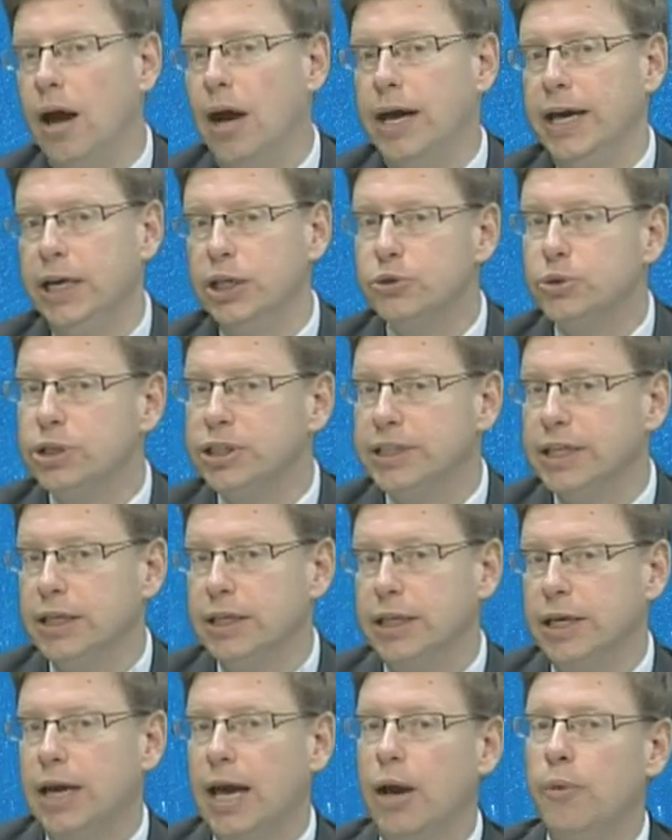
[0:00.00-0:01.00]

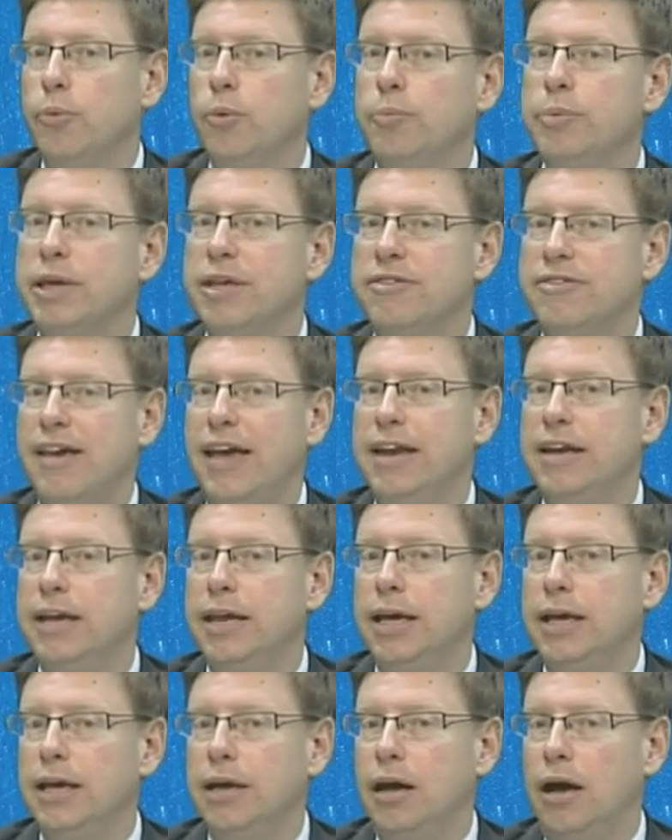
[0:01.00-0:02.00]
Interestingly, I will be attending,